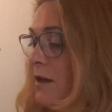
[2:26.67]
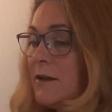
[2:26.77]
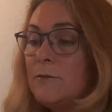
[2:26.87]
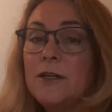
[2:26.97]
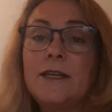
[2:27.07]
And
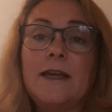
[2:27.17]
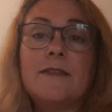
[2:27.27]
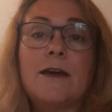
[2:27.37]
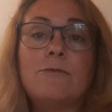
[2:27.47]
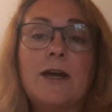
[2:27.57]
I'm going to get
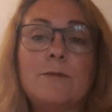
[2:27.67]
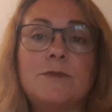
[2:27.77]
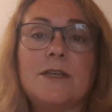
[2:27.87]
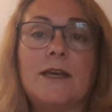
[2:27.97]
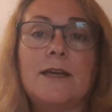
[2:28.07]
that
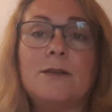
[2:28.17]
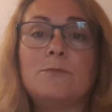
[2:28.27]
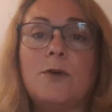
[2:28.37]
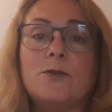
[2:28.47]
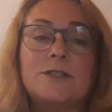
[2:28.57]
wrapped
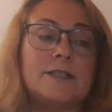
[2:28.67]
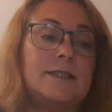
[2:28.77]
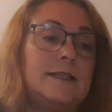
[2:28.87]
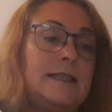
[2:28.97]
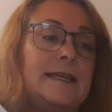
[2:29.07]
and post it
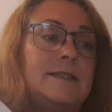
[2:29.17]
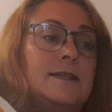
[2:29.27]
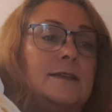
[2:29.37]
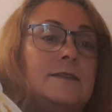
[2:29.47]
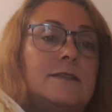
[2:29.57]

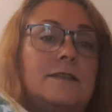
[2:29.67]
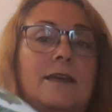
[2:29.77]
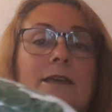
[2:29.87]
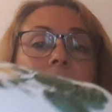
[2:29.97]
later today.